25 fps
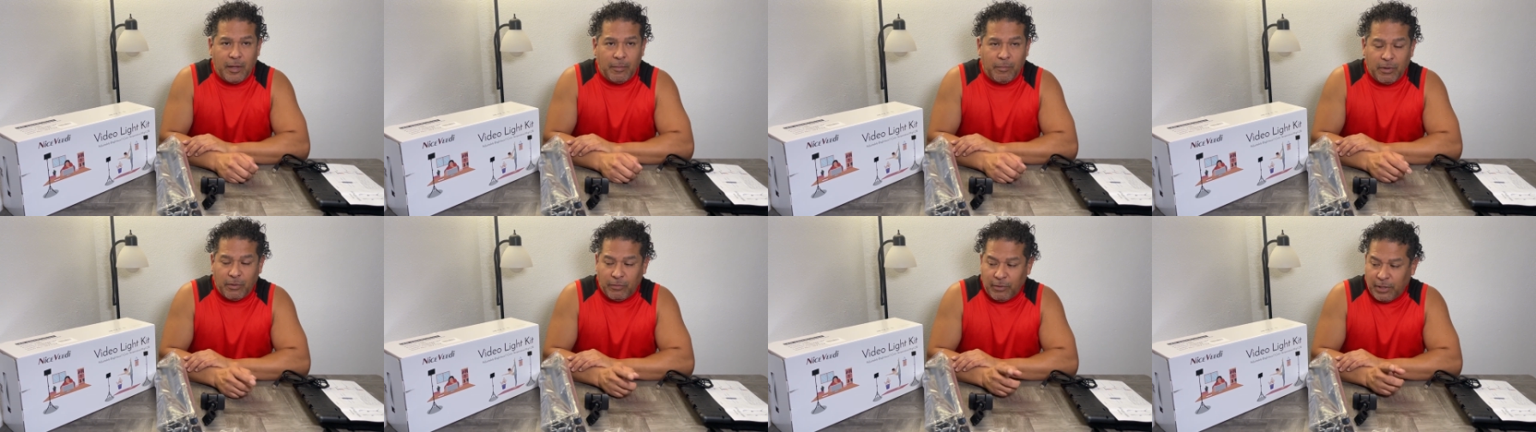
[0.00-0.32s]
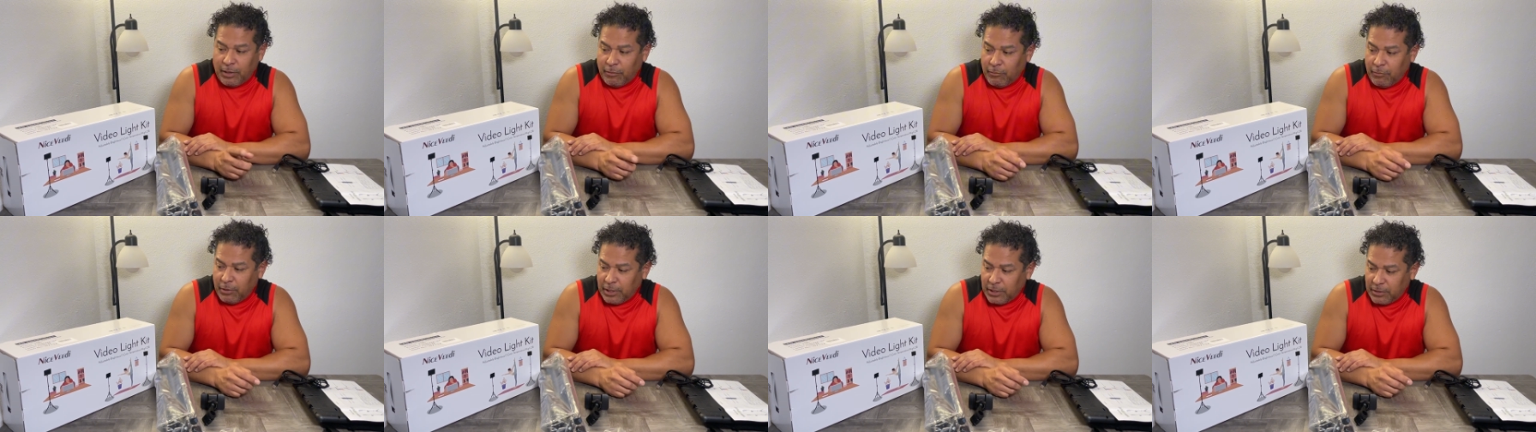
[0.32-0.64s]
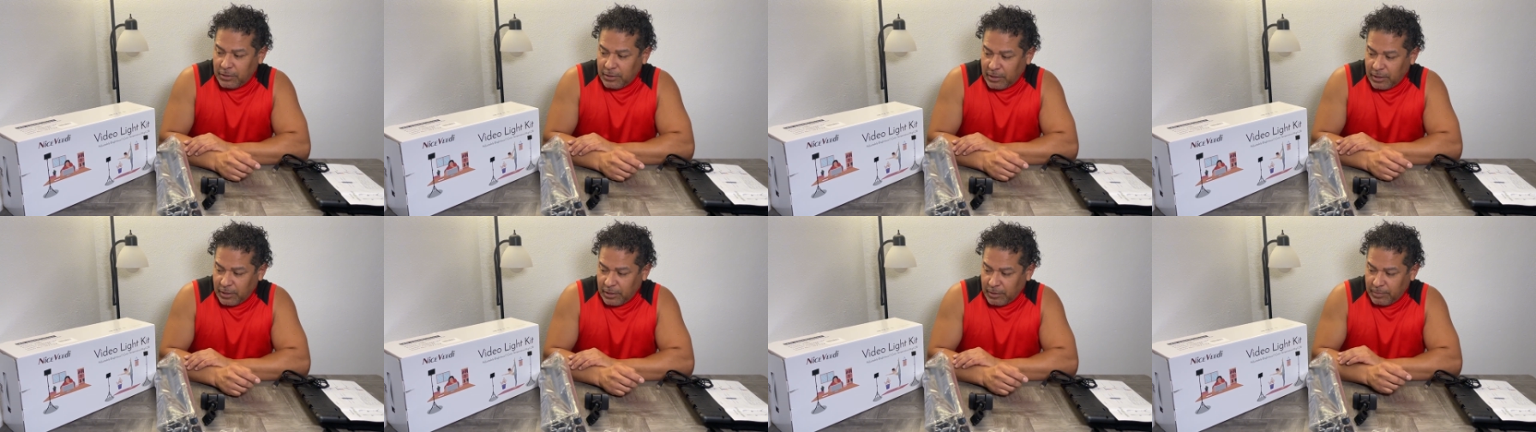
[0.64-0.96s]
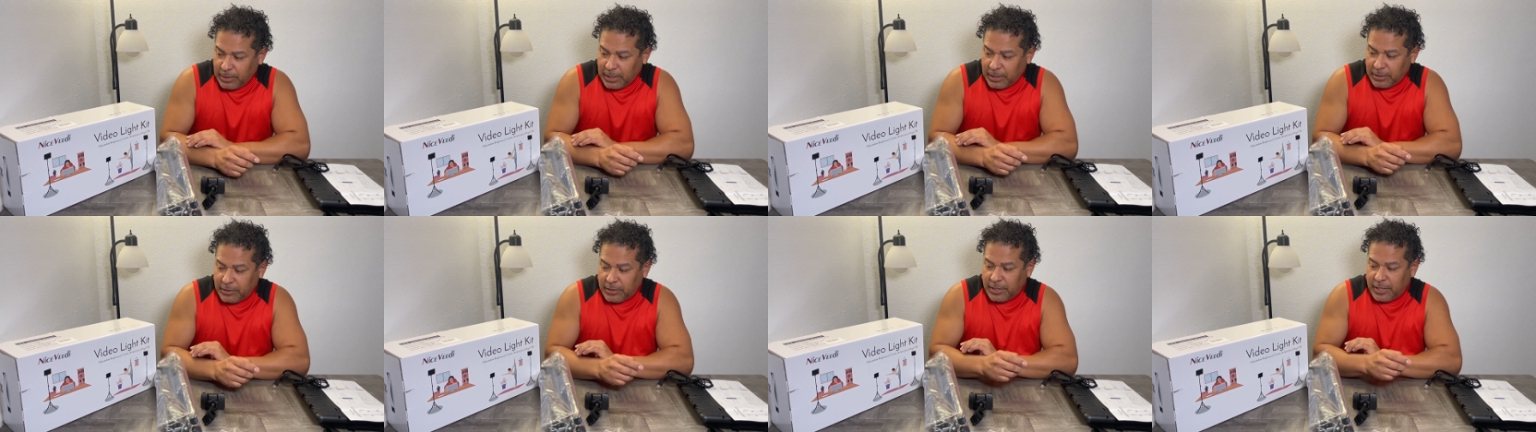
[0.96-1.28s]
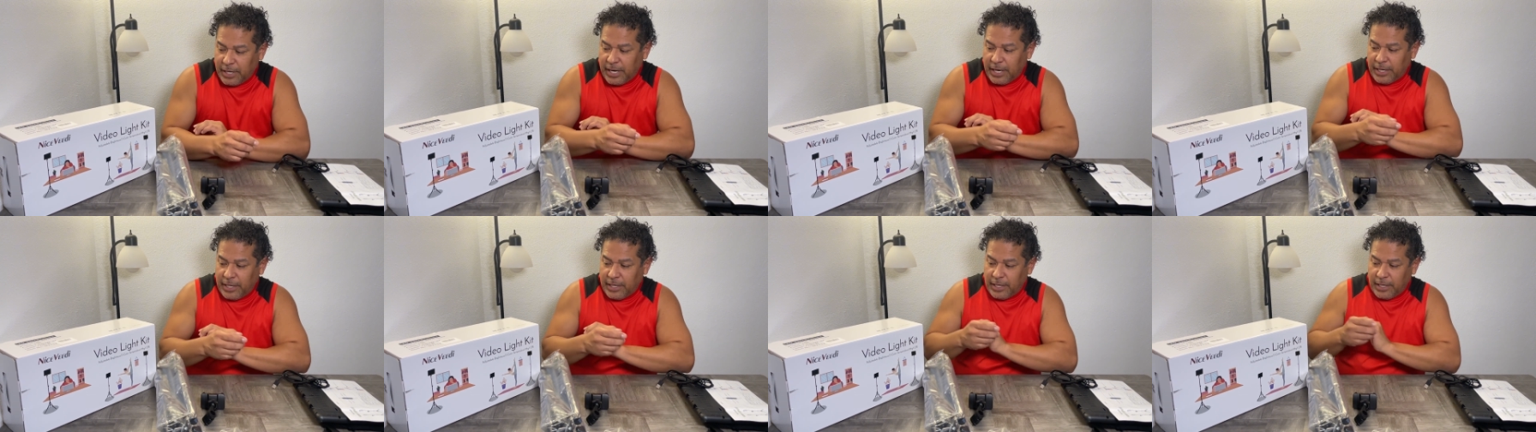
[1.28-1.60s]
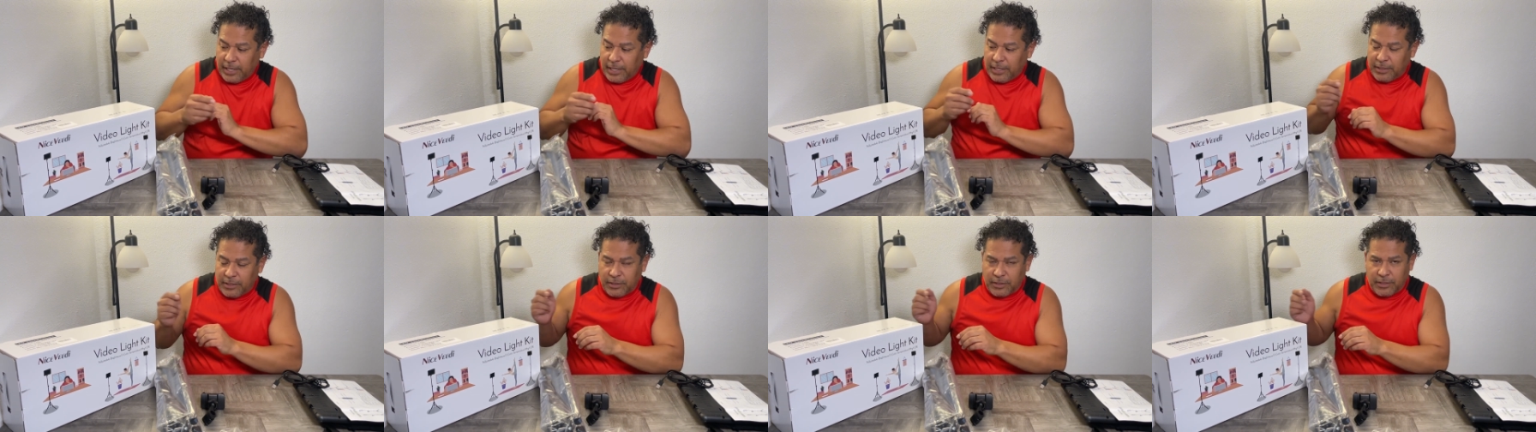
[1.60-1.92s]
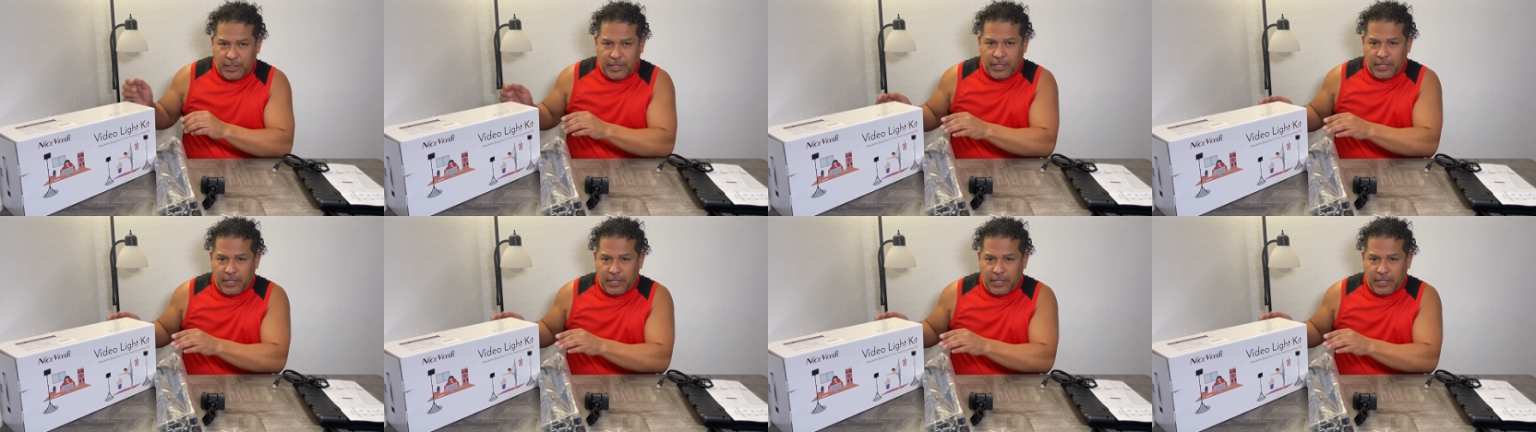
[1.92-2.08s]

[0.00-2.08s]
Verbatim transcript: But what I want to talk about today, guys,